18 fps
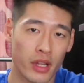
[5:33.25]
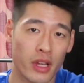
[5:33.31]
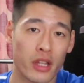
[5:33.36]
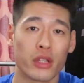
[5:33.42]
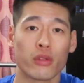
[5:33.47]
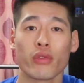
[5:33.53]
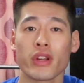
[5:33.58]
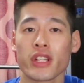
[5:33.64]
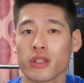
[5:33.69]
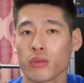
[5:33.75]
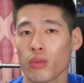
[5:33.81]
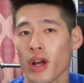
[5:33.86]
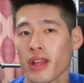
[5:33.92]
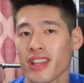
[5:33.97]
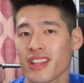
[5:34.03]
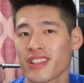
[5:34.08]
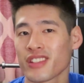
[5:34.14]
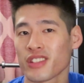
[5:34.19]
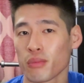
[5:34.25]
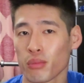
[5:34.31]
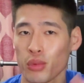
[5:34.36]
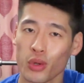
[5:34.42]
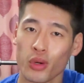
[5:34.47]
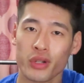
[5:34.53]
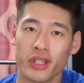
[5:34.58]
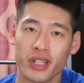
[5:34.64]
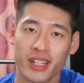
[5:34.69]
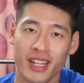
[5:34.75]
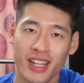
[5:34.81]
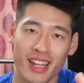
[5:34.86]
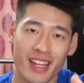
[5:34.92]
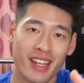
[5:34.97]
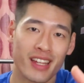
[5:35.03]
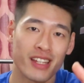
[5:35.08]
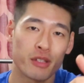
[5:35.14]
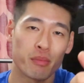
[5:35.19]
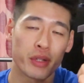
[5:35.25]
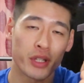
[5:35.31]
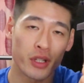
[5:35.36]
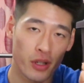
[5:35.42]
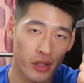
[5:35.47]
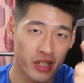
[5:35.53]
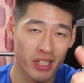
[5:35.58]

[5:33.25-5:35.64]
The reason why this is important is because